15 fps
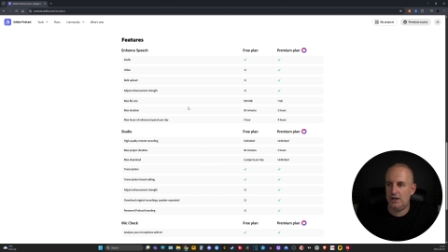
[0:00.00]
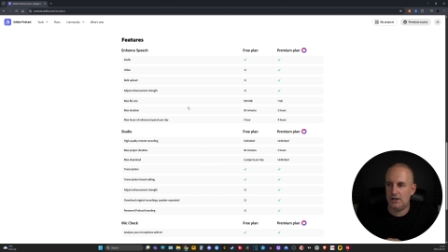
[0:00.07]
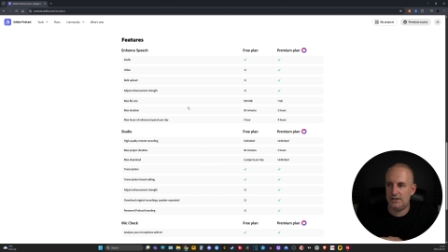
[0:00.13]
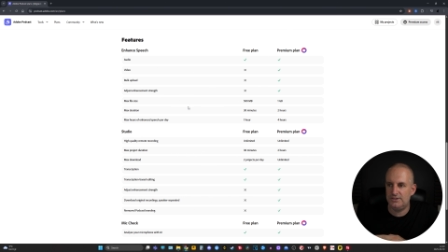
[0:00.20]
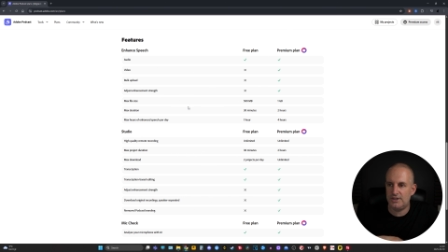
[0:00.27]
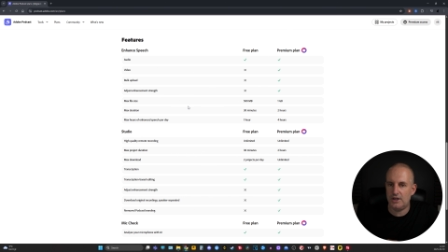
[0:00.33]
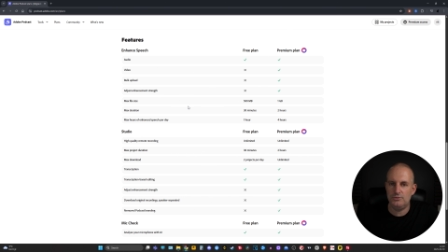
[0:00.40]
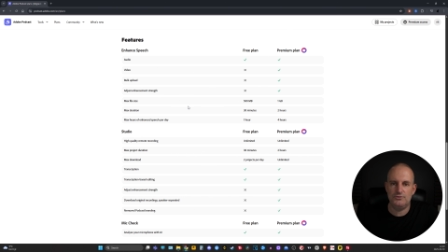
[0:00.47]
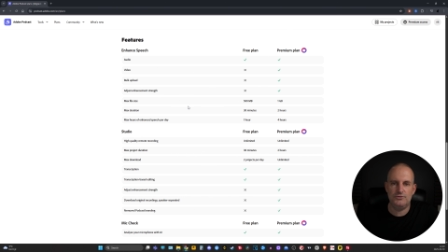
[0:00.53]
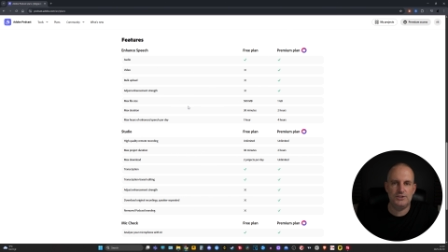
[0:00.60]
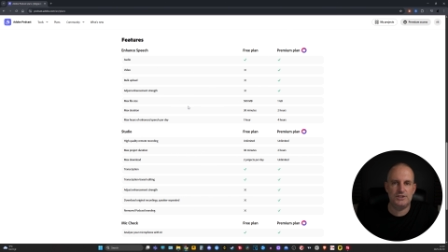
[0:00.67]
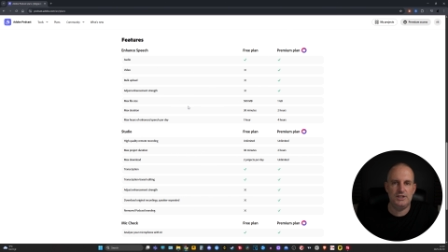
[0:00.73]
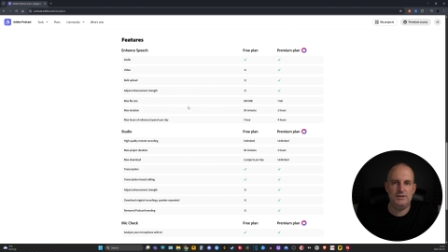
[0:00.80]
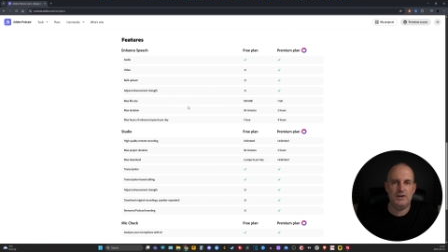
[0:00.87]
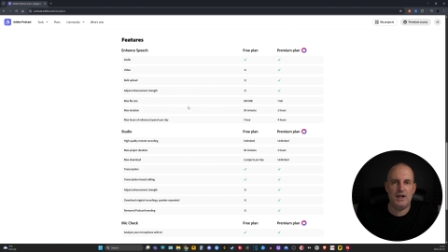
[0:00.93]
and I don't
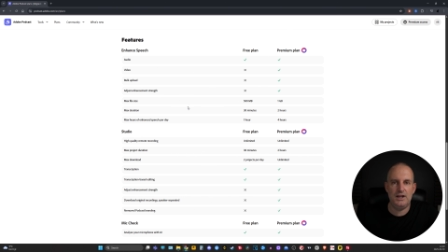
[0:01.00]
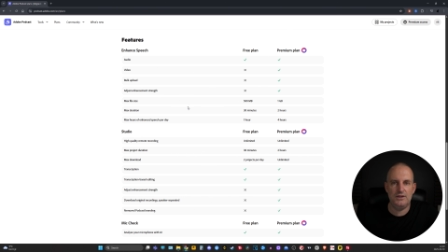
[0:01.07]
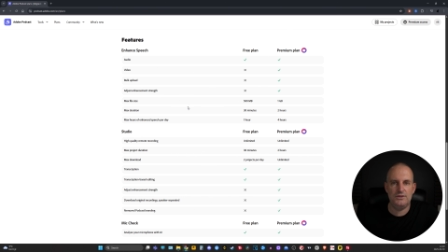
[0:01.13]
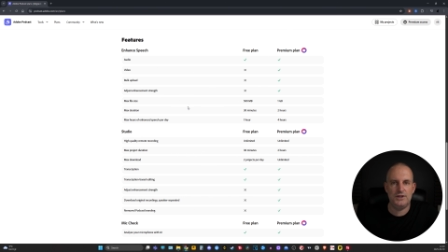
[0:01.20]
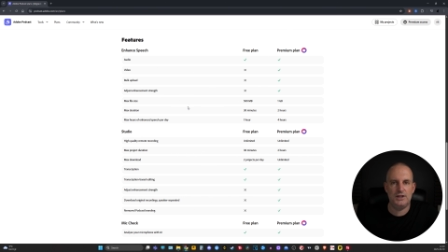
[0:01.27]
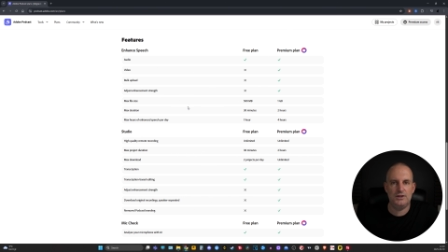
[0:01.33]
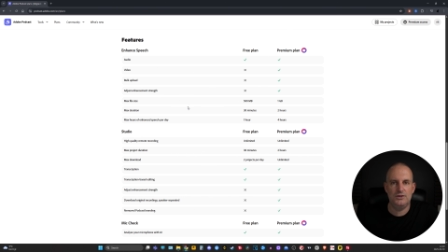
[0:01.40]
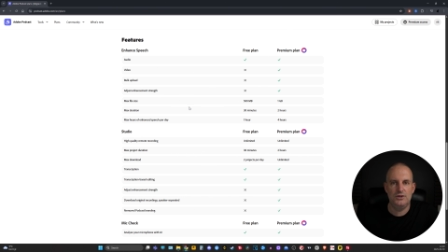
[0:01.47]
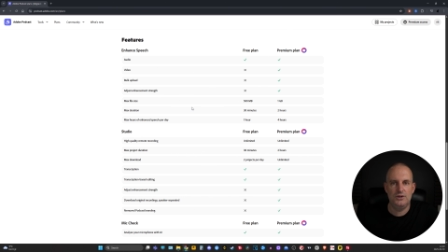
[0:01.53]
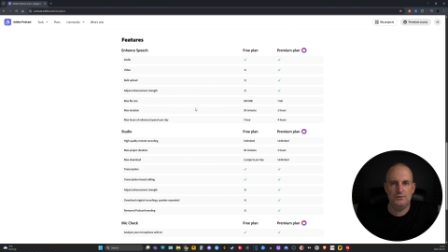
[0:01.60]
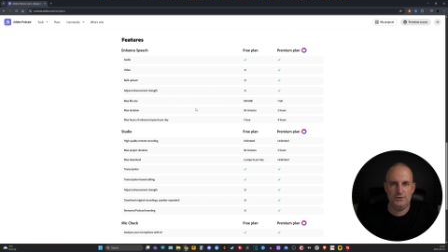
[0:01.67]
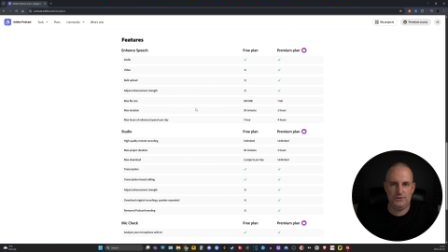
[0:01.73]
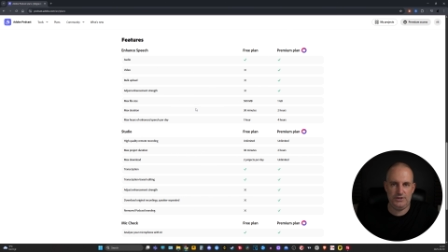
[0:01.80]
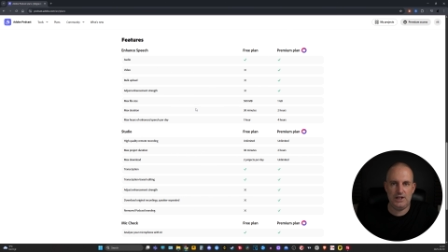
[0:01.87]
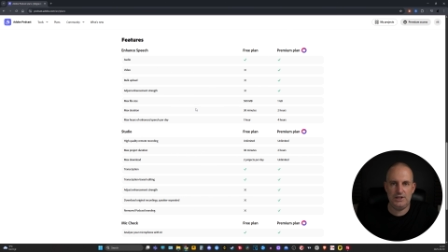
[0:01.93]
receive anything
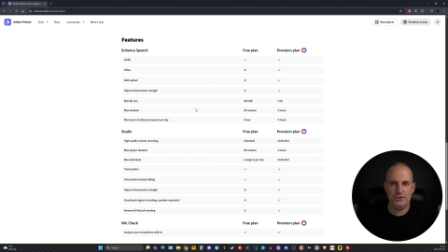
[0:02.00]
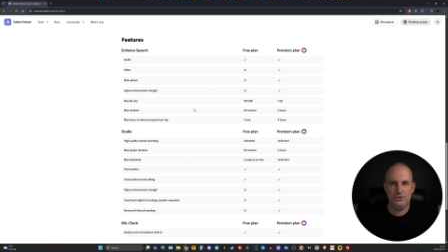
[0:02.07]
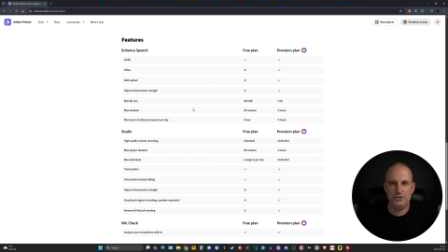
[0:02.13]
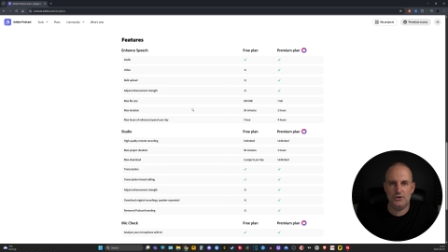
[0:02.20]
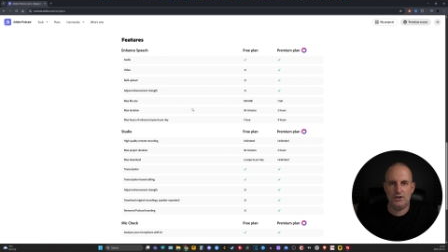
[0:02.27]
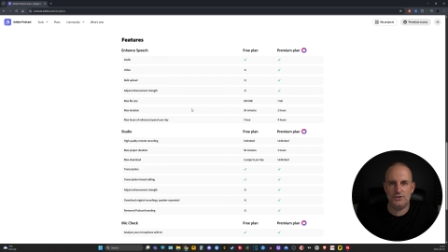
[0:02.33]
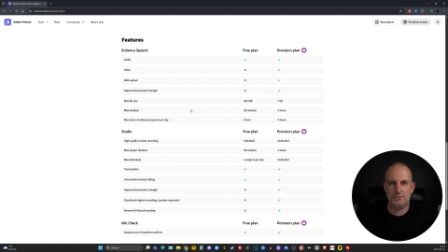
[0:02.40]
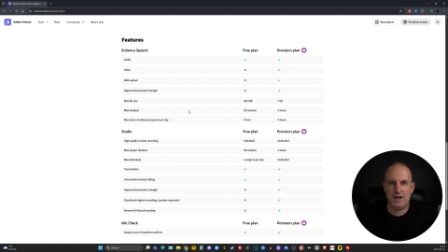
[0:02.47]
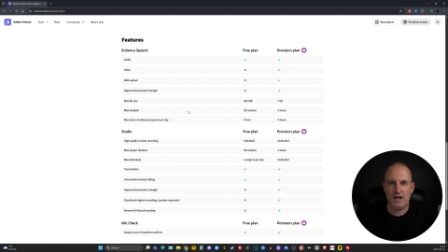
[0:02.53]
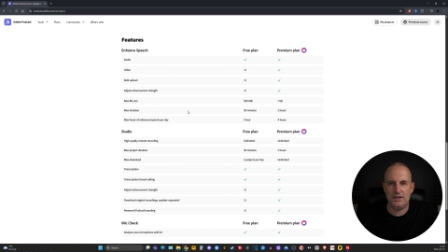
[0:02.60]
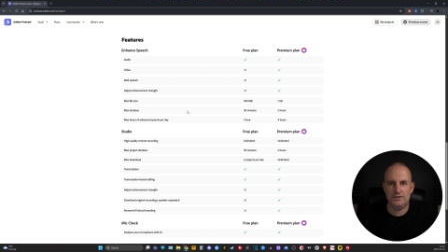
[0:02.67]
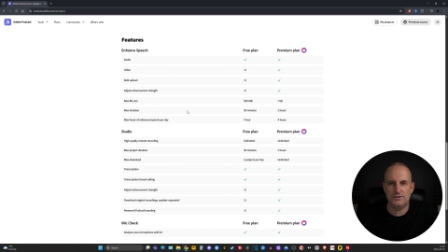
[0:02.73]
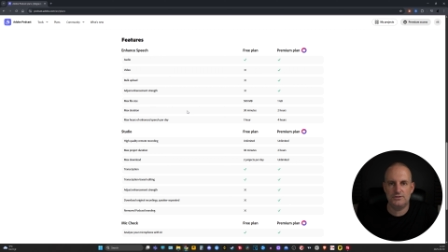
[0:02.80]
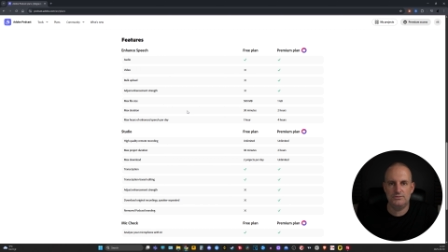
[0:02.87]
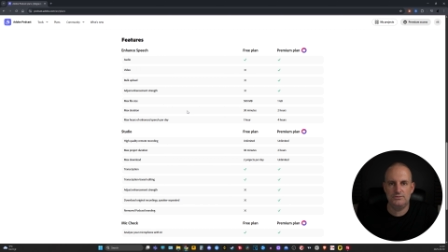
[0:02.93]
for telling you guys about
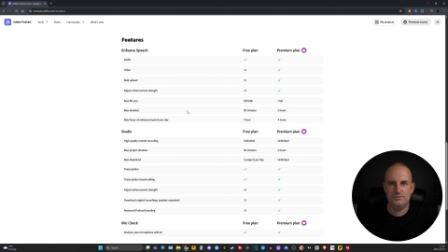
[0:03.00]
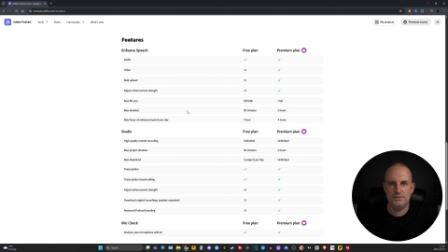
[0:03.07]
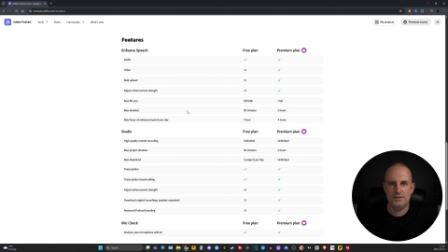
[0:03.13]
this.